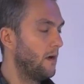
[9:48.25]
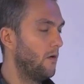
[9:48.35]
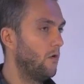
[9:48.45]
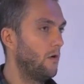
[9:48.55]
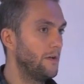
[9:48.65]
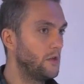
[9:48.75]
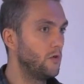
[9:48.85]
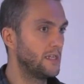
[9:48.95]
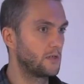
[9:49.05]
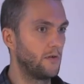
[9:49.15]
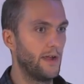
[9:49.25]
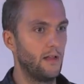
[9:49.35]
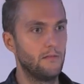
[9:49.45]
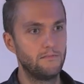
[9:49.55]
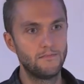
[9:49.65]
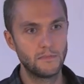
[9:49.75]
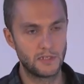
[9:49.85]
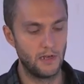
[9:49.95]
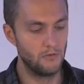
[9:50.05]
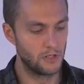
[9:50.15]
or NewSQL
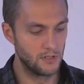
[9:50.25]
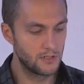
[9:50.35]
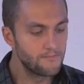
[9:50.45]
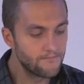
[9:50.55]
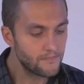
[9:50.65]
solutions.